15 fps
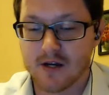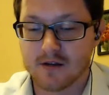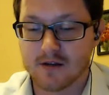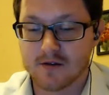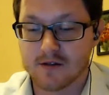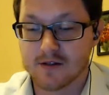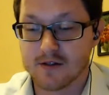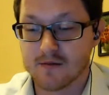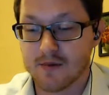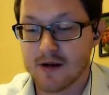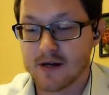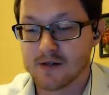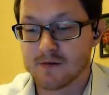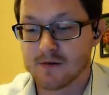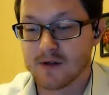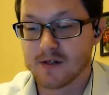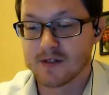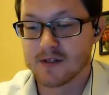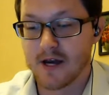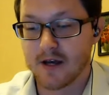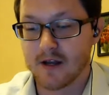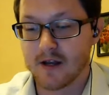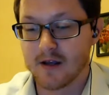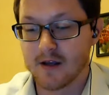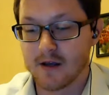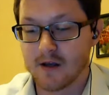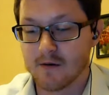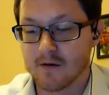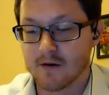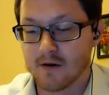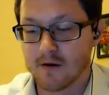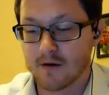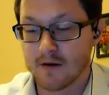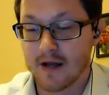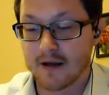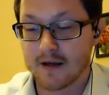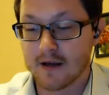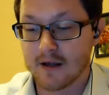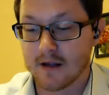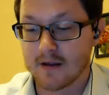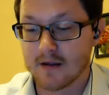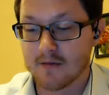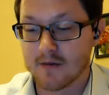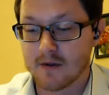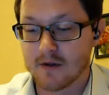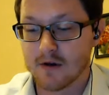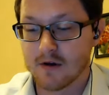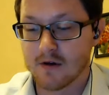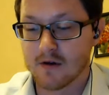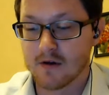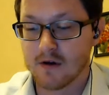it's at least a password that's not going to get you in, or not going to get them into